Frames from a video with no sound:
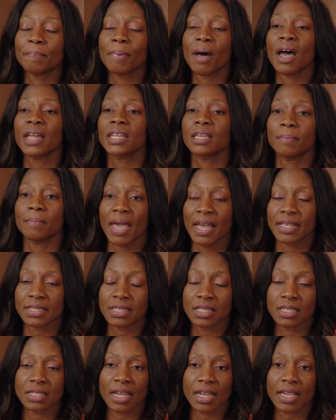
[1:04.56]
Body
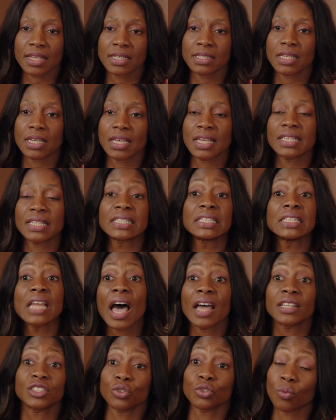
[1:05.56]
mass index is
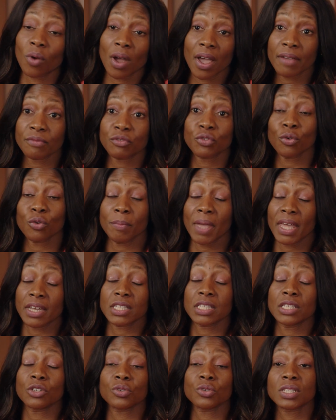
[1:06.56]
not derived from
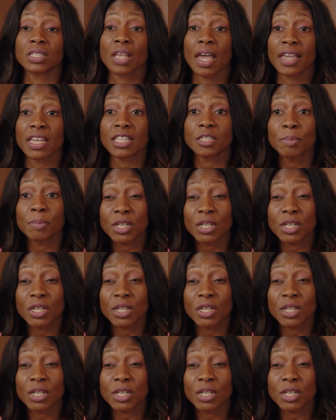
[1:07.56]
medicine or science,